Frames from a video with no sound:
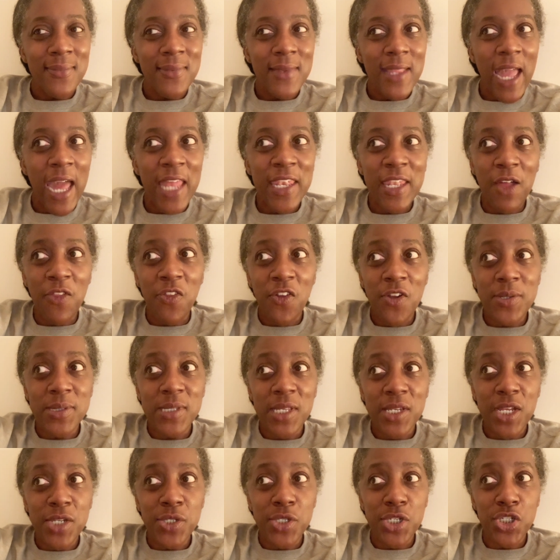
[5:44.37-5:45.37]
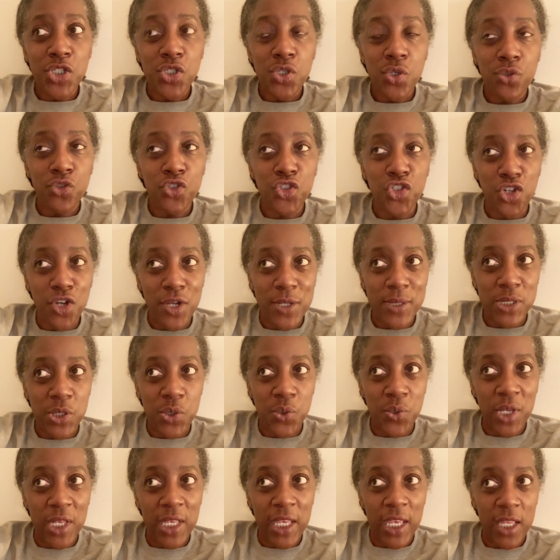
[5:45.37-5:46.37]
And now there is an additional insurance you
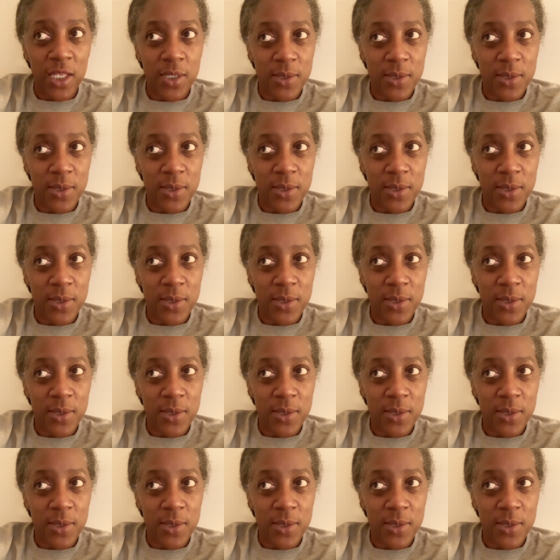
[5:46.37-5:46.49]
can get.